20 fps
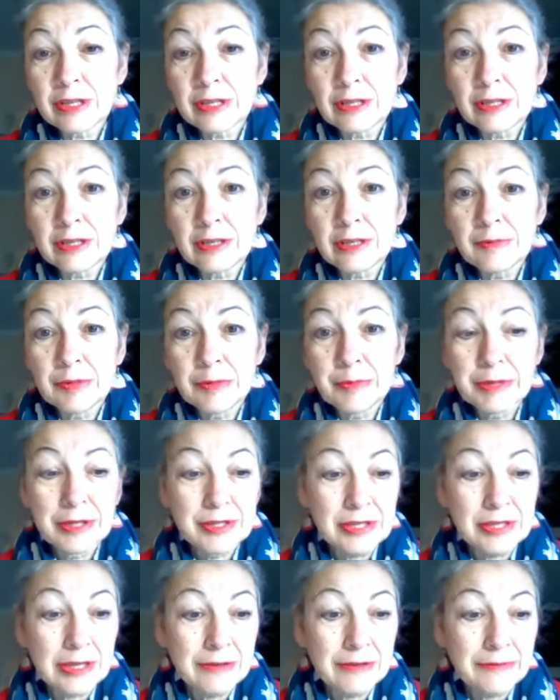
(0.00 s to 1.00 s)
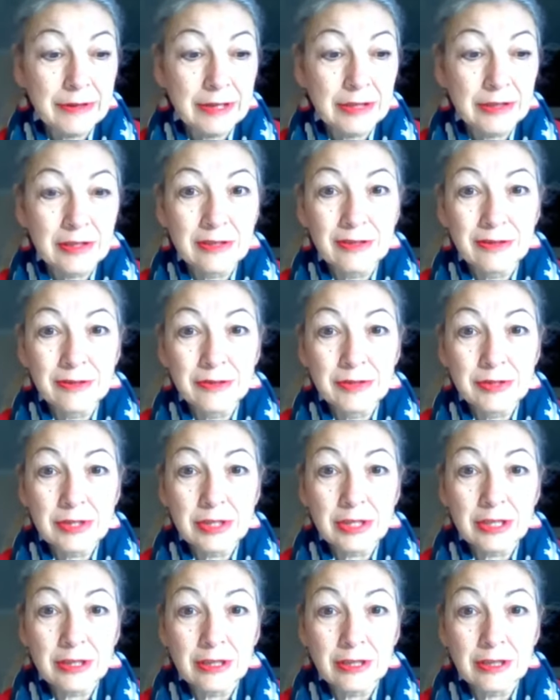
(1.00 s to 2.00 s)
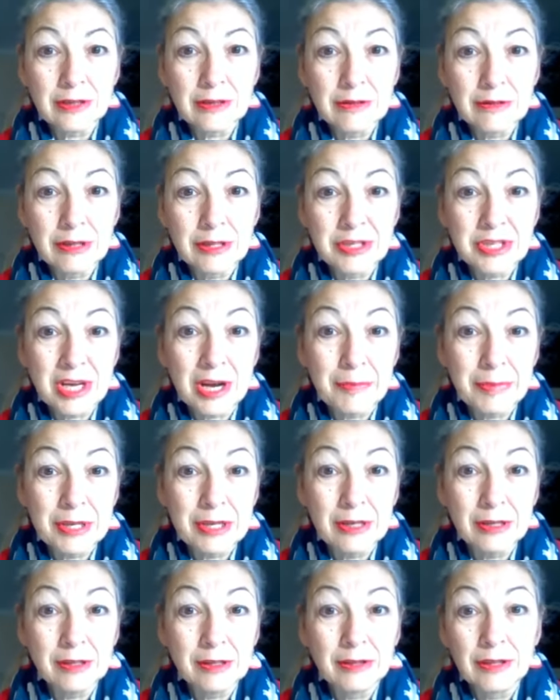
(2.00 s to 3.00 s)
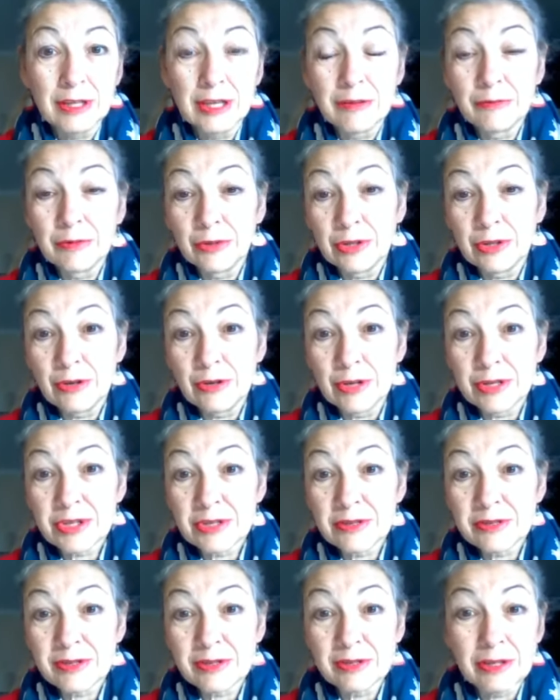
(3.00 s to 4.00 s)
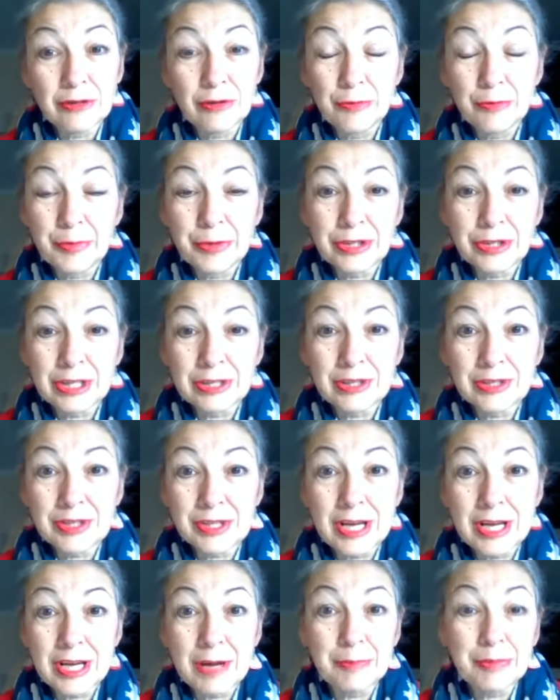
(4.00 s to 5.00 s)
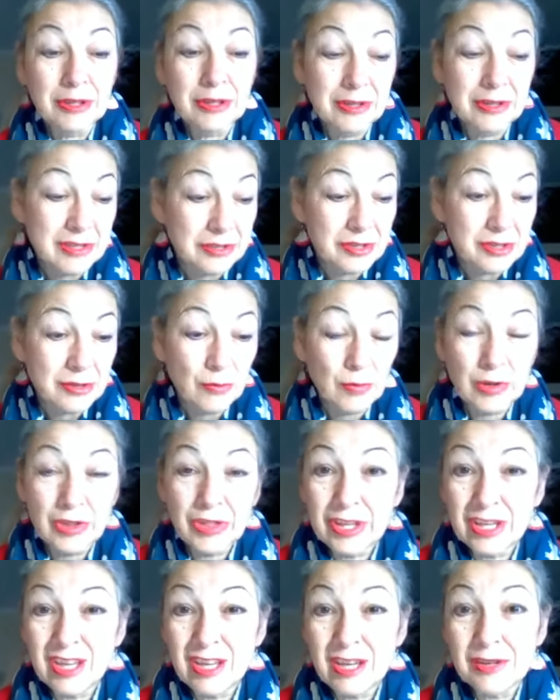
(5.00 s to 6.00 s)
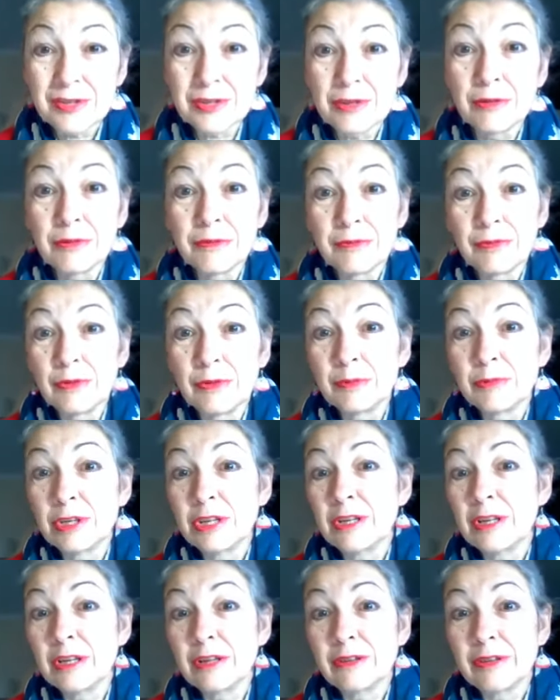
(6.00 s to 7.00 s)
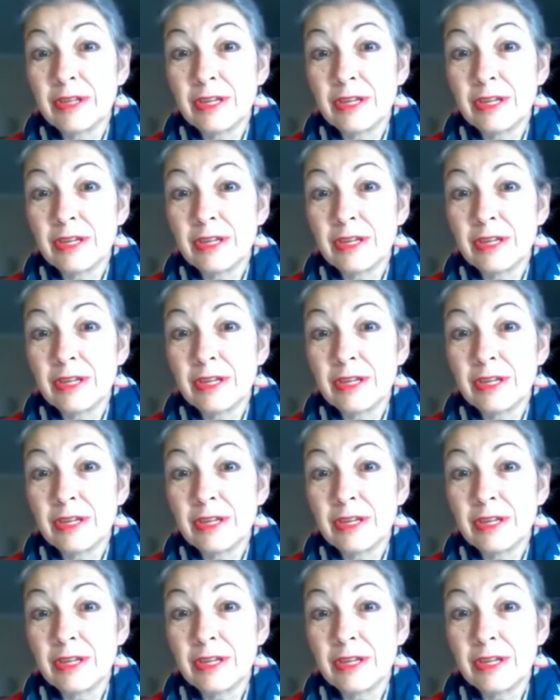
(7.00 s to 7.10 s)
The biggest side effect is they stop eating and they get really nauseous. And I hope that doesn't happen, because it's the one thing he has going for him right now.